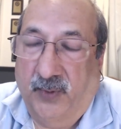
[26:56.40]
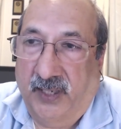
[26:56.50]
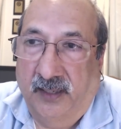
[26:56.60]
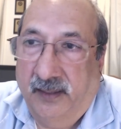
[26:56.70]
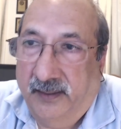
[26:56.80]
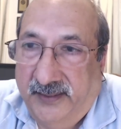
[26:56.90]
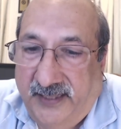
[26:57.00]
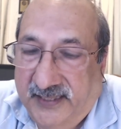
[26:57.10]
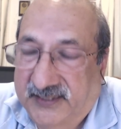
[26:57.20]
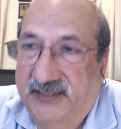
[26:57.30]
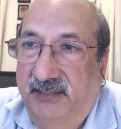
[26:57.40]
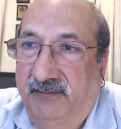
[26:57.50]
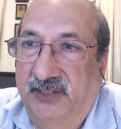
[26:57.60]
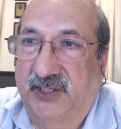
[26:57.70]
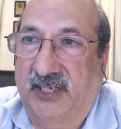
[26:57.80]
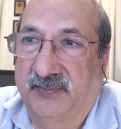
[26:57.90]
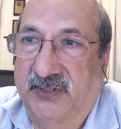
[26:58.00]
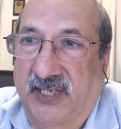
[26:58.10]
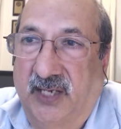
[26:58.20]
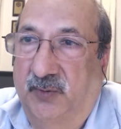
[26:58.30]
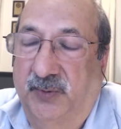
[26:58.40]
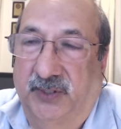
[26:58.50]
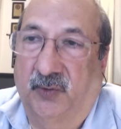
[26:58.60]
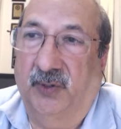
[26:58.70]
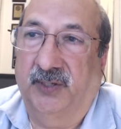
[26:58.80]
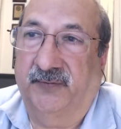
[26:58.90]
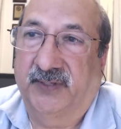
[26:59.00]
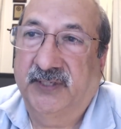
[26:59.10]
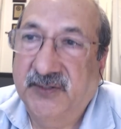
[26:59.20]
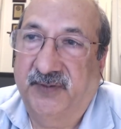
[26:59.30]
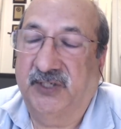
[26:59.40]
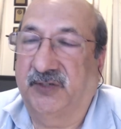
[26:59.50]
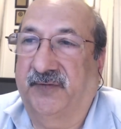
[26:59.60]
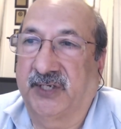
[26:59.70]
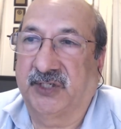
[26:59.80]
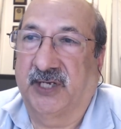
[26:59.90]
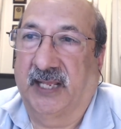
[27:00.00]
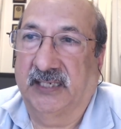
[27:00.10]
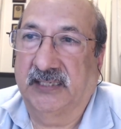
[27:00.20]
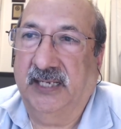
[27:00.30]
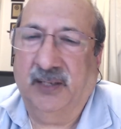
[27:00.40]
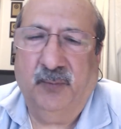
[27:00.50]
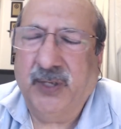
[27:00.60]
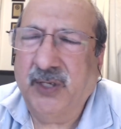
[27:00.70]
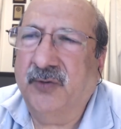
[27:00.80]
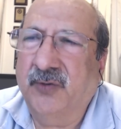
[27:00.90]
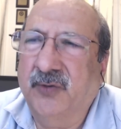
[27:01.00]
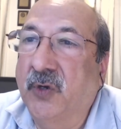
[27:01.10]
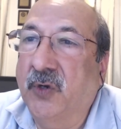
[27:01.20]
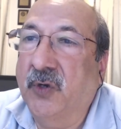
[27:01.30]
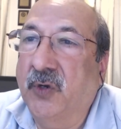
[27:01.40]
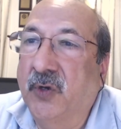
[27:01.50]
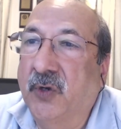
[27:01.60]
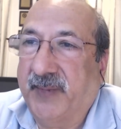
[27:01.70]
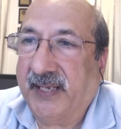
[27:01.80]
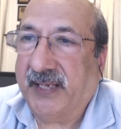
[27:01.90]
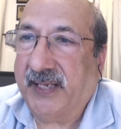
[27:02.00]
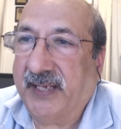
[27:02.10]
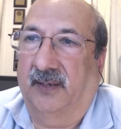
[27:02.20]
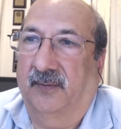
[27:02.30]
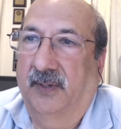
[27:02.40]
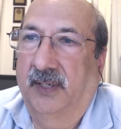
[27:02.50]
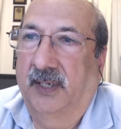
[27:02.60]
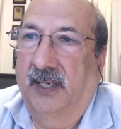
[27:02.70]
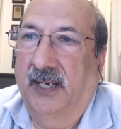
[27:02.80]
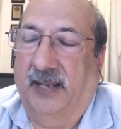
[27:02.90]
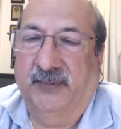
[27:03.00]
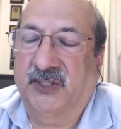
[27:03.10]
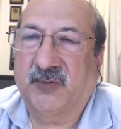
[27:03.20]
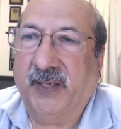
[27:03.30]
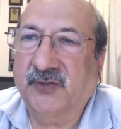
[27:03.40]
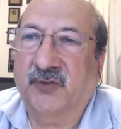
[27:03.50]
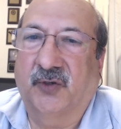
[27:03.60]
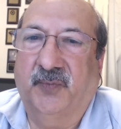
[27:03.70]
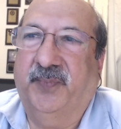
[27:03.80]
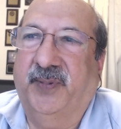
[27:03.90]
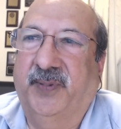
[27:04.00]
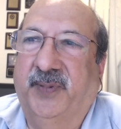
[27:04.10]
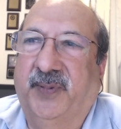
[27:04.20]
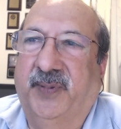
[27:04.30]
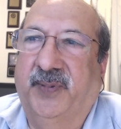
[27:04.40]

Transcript: when the S series comes out with all of its feature functionality, and we don't even know all the specs right now. Yeah. I mean, the specs could be